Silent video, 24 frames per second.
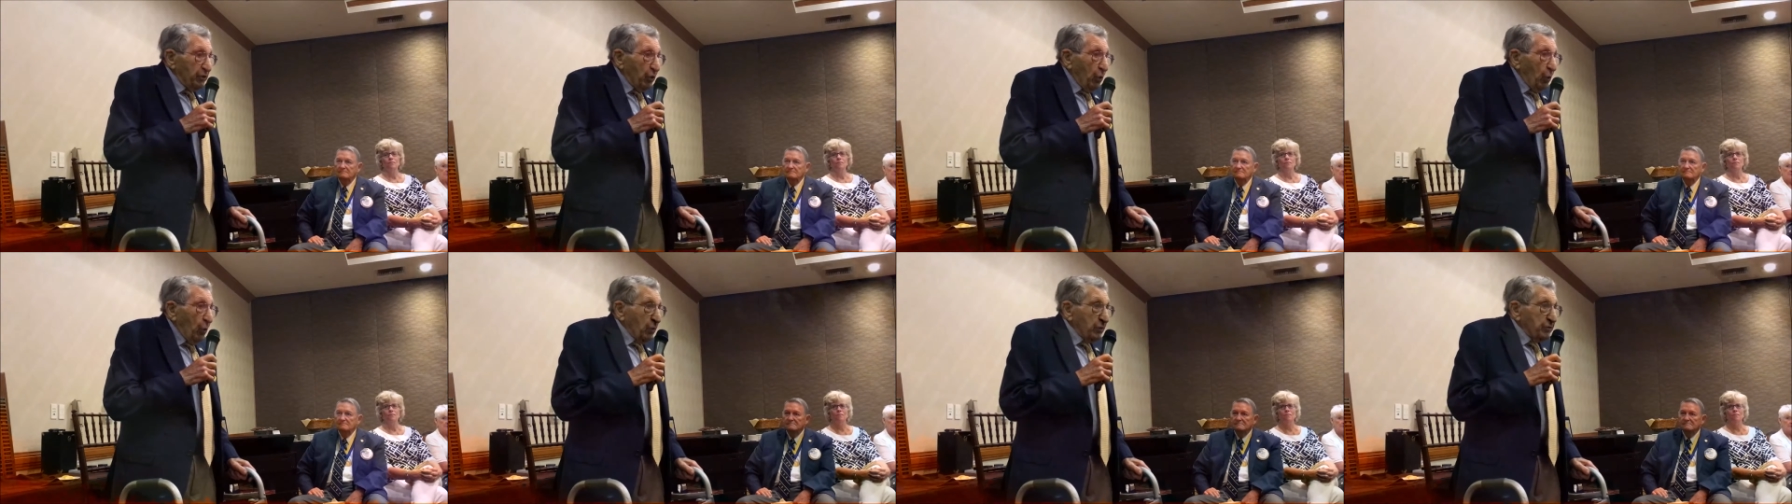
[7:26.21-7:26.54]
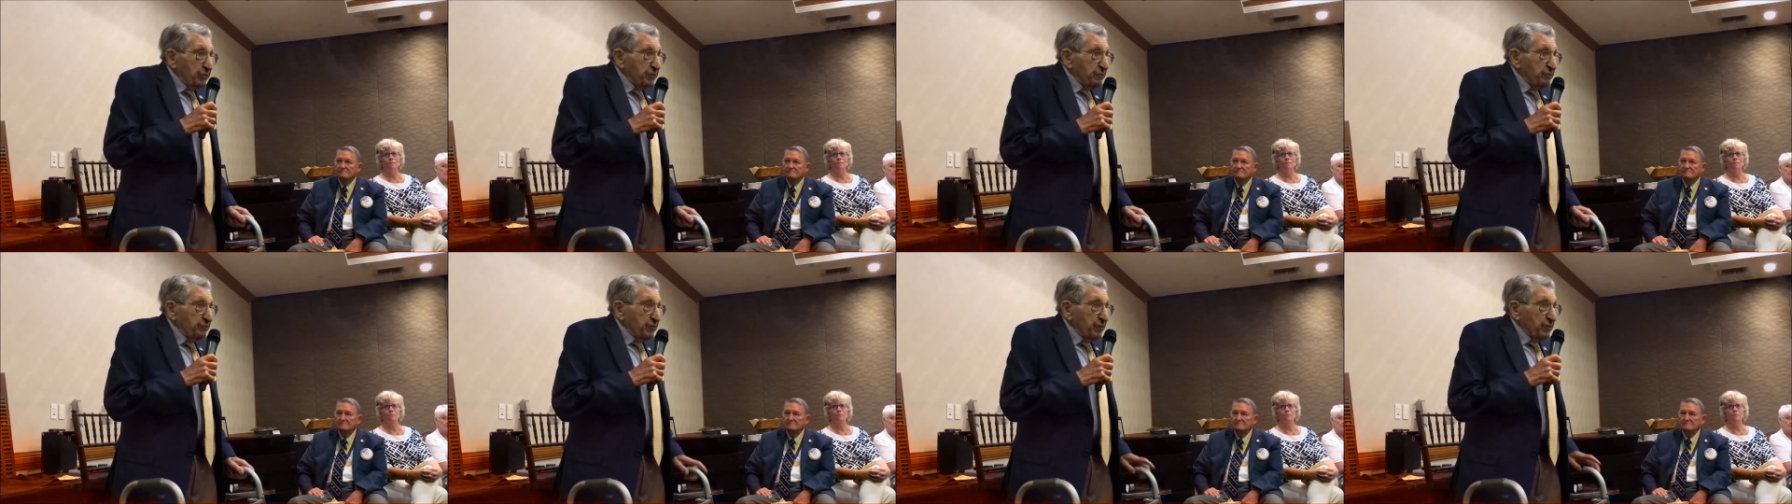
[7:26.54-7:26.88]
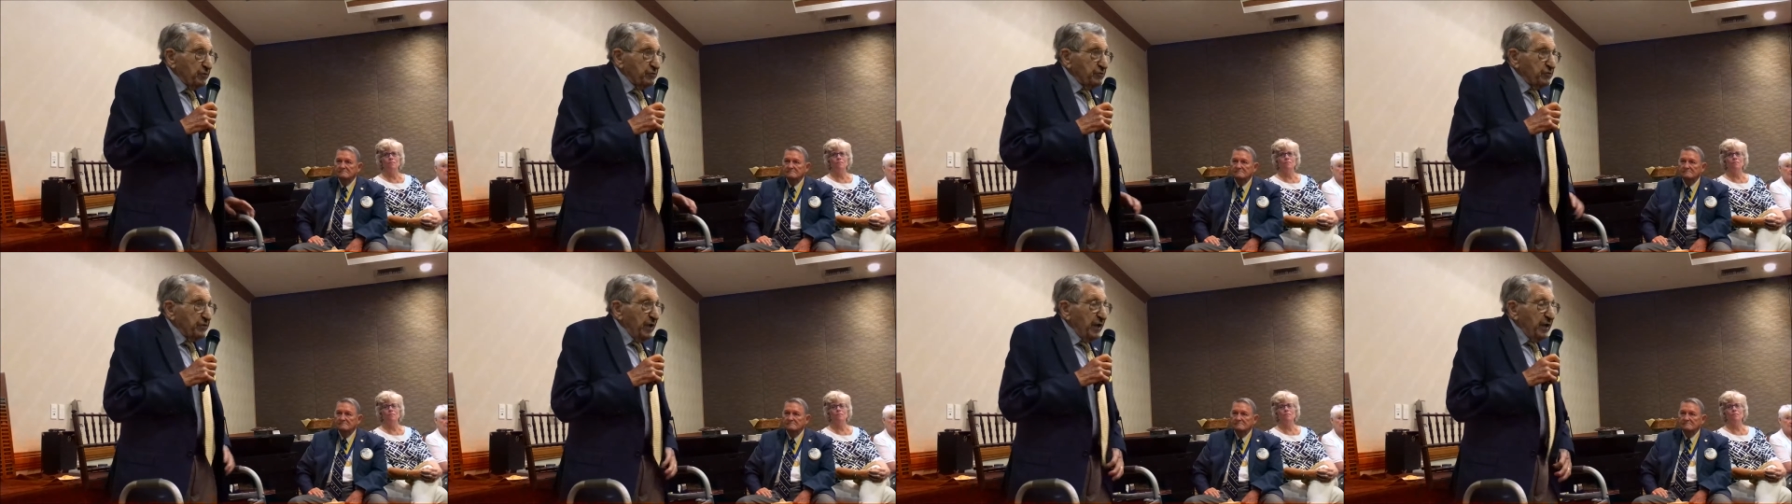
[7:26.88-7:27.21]
court the
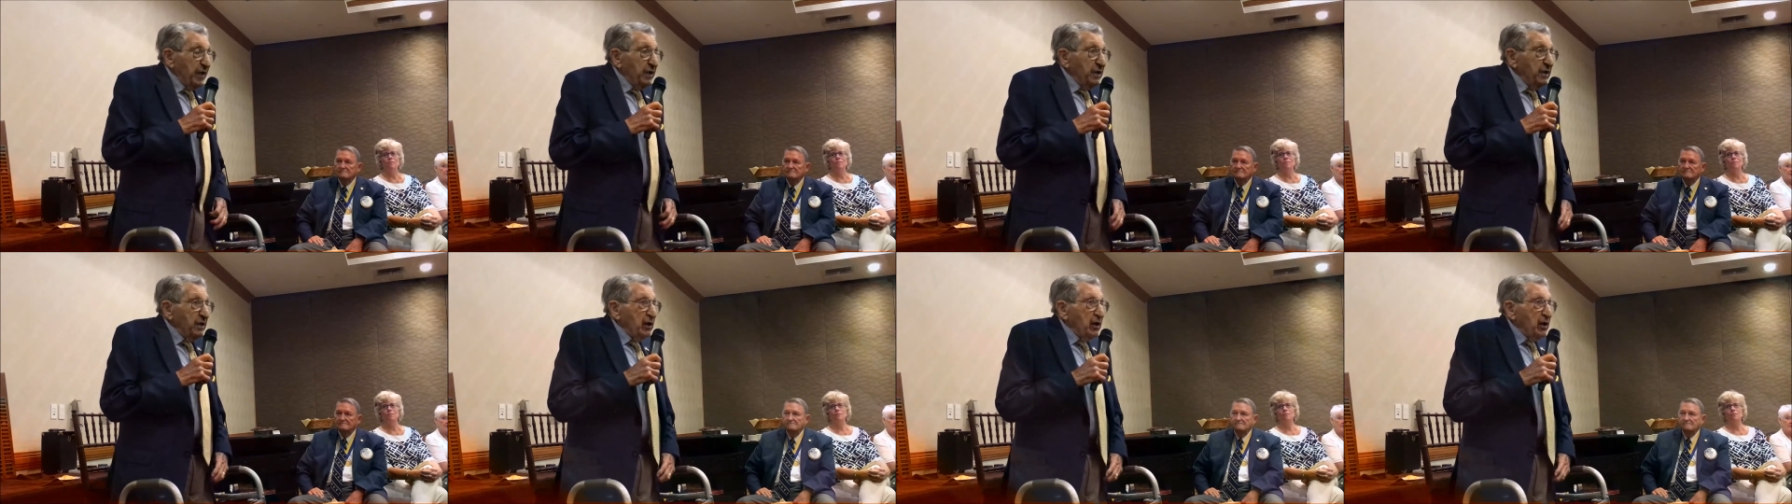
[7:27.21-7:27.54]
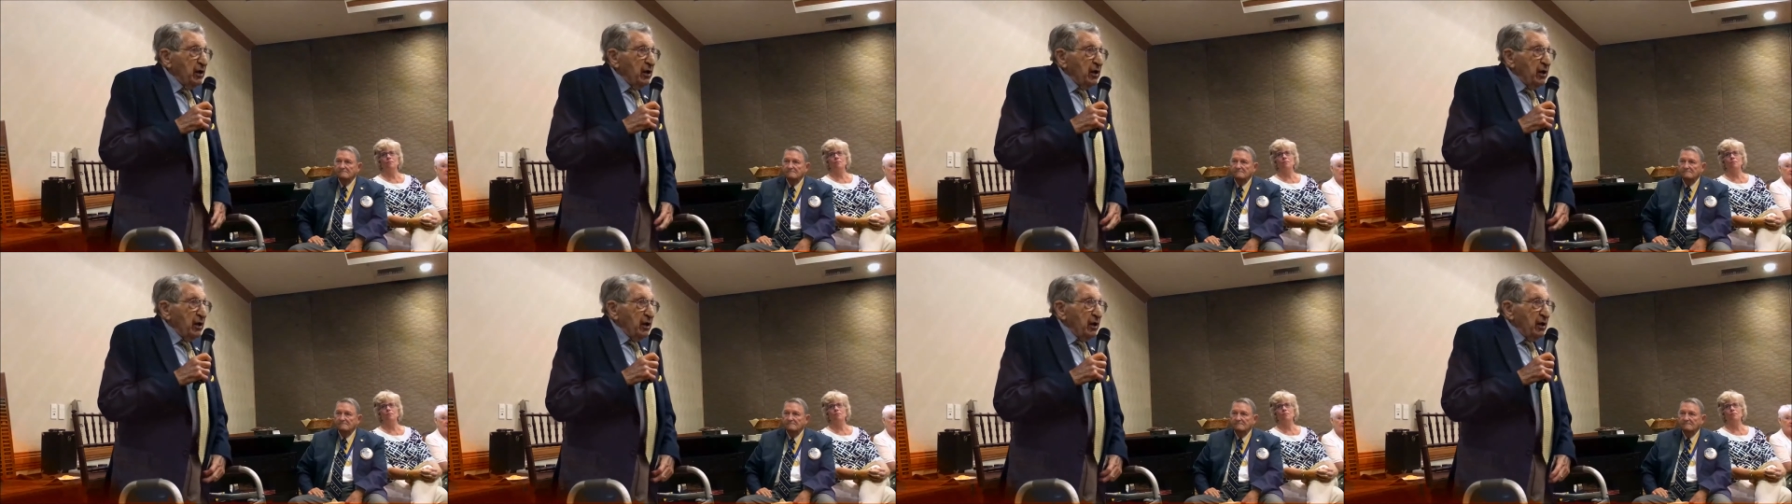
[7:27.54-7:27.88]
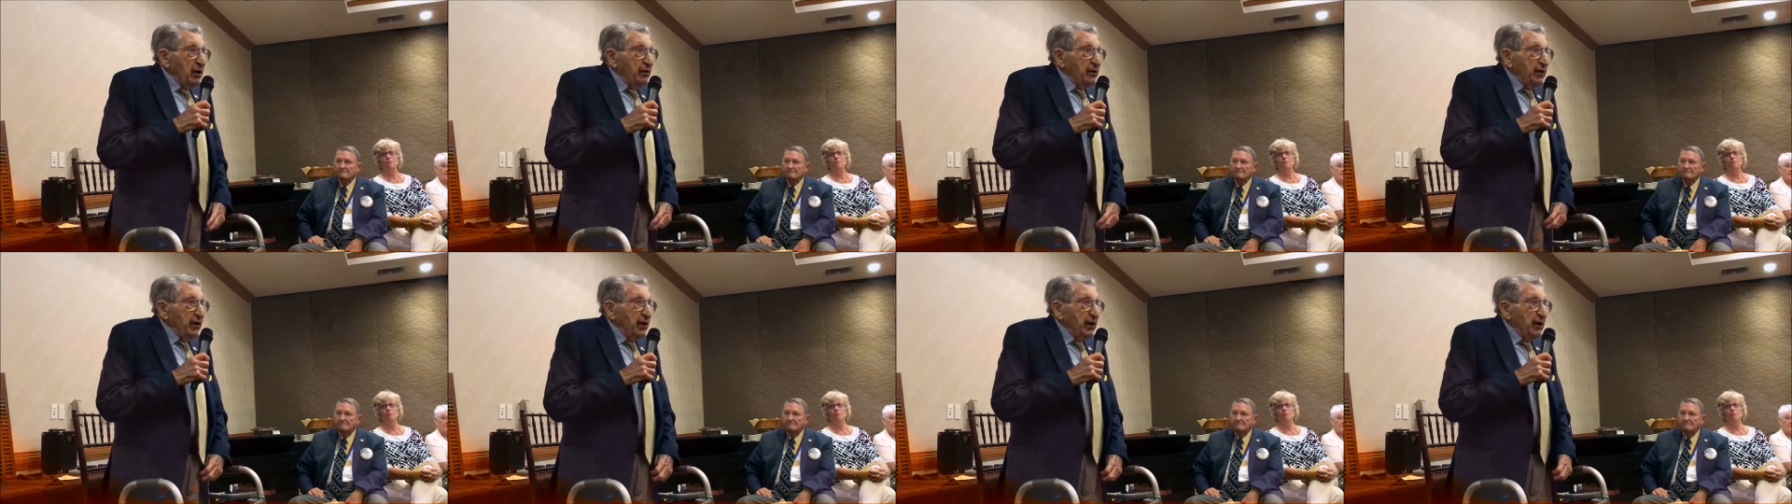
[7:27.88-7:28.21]
first day,
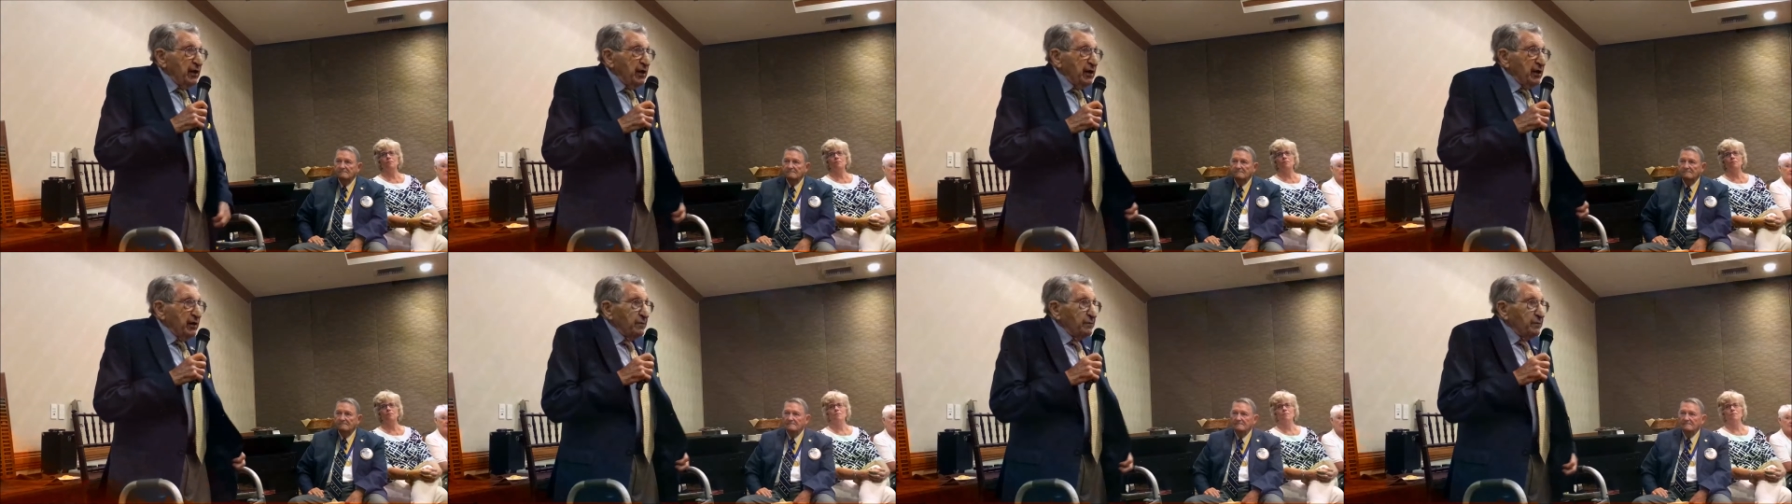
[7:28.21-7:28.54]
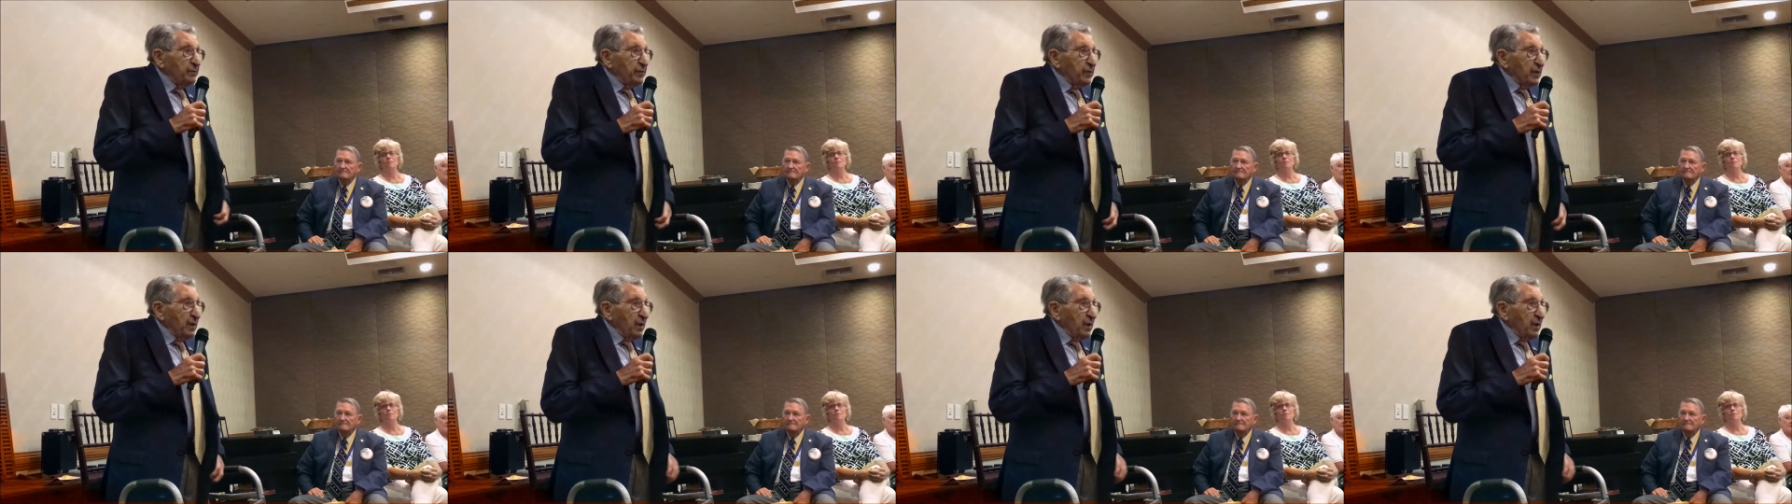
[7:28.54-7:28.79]
the